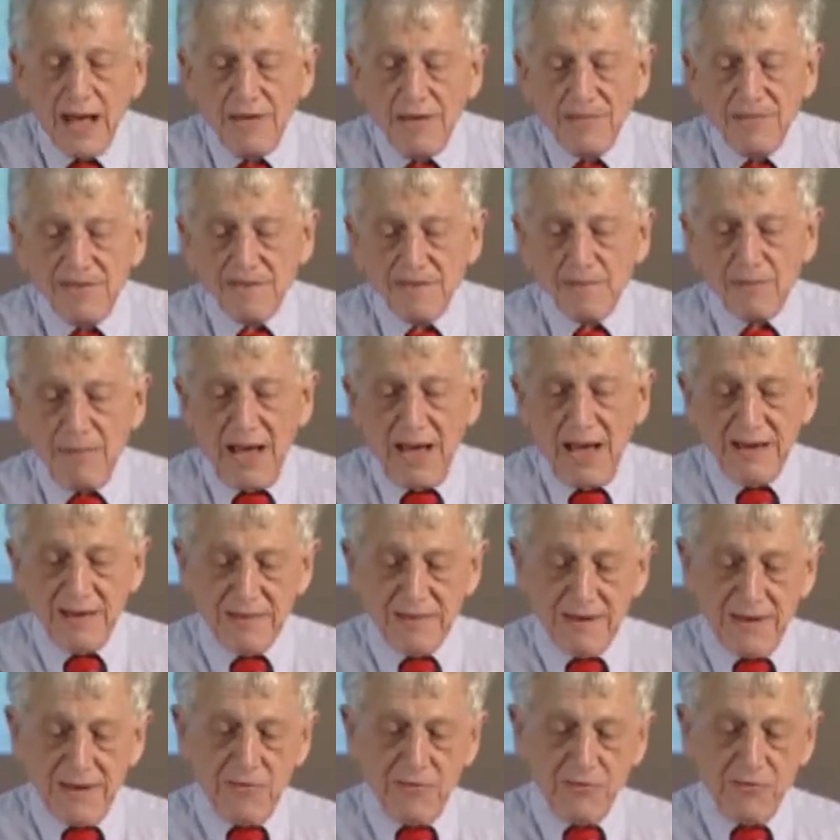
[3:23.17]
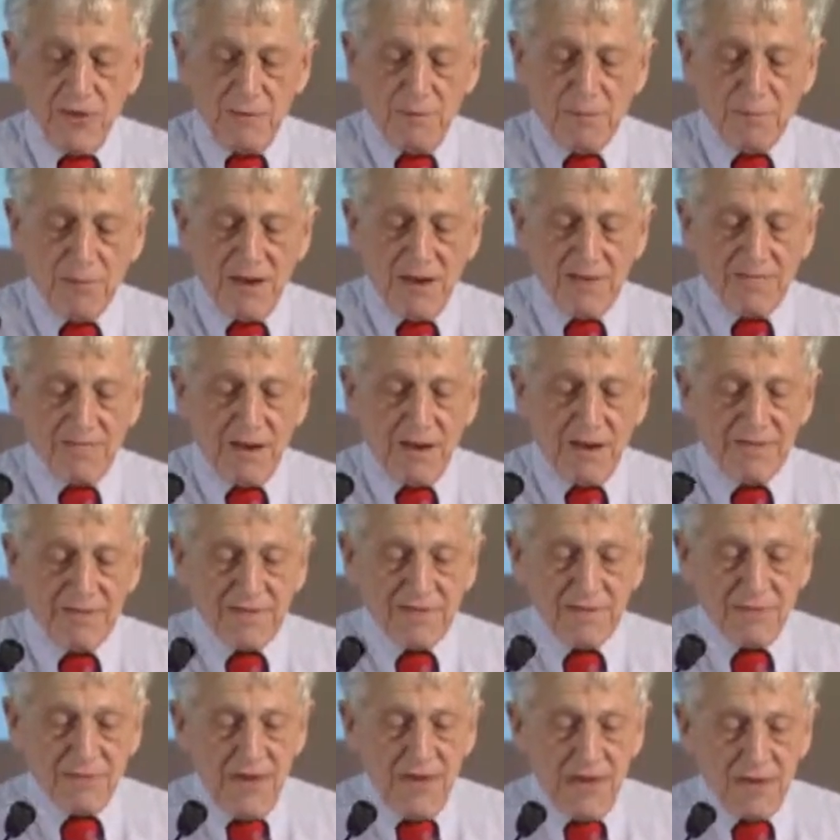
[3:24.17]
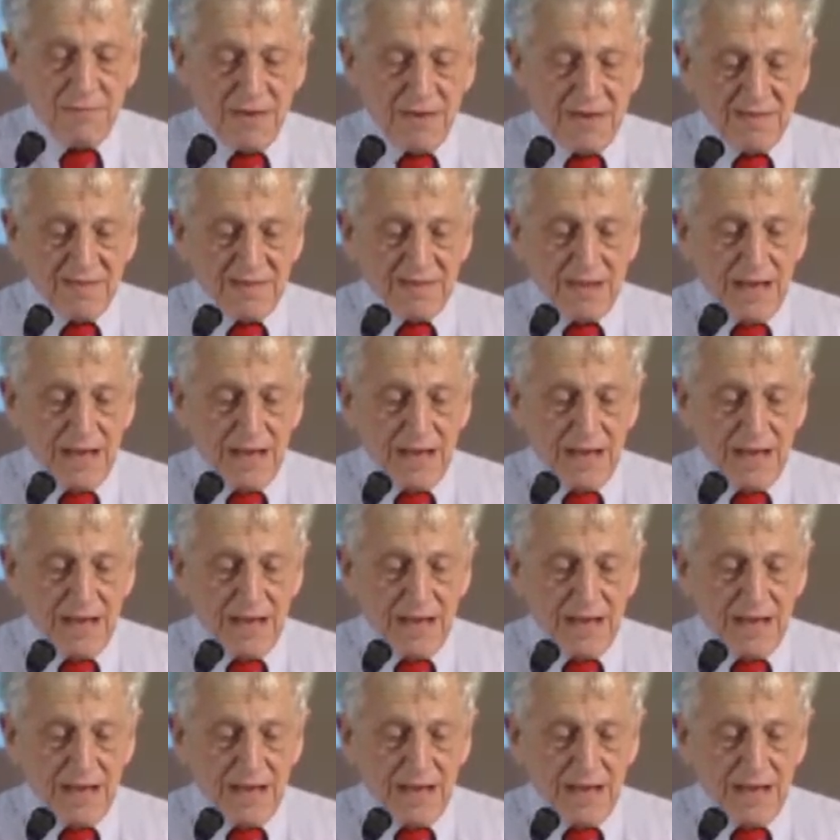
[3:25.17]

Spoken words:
despite John Prescott's famous